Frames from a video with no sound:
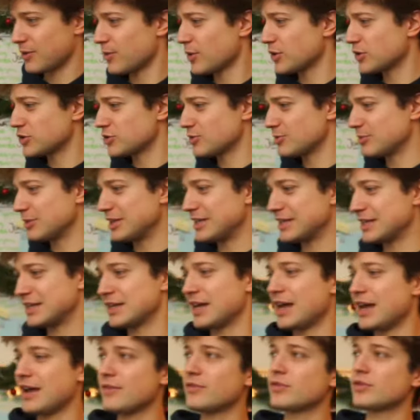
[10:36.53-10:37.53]
What do you mean?
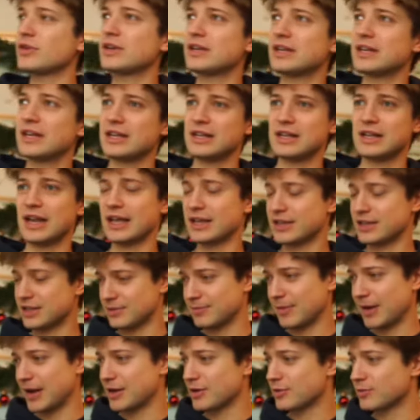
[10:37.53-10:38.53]
Like,
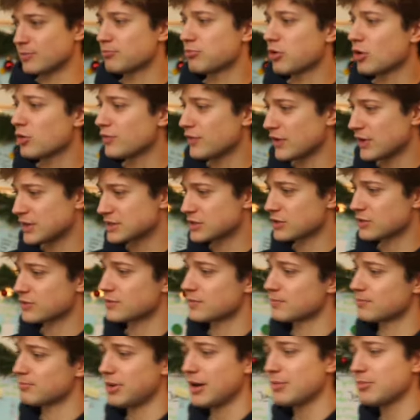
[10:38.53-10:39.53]
my profile is
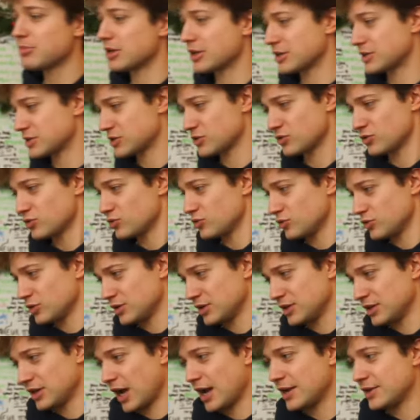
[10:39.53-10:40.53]
on public, so
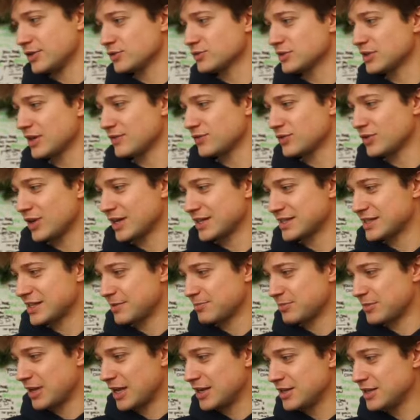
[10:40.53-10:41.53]
I don't have to
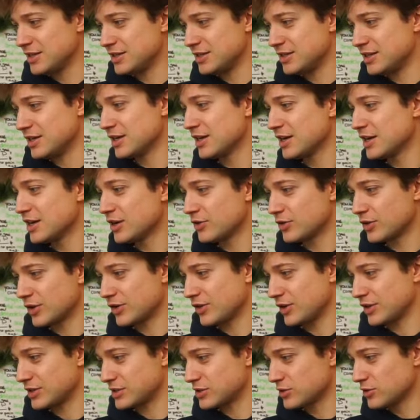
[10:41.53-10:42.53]
accept any
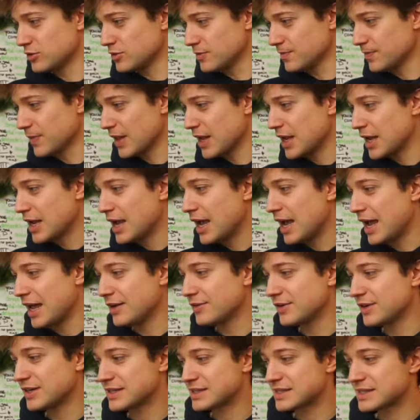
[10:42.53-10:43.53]
request, no?
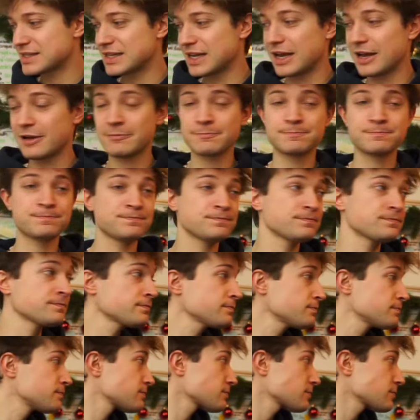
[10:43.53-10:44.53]
Anyways, I
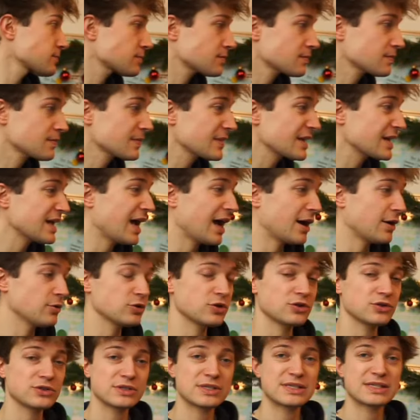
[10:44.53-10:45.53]
would
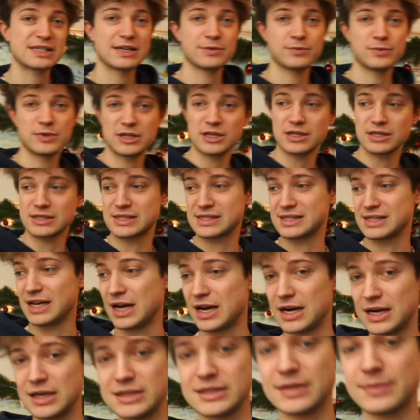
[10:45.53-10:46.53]
also say we're gonna start.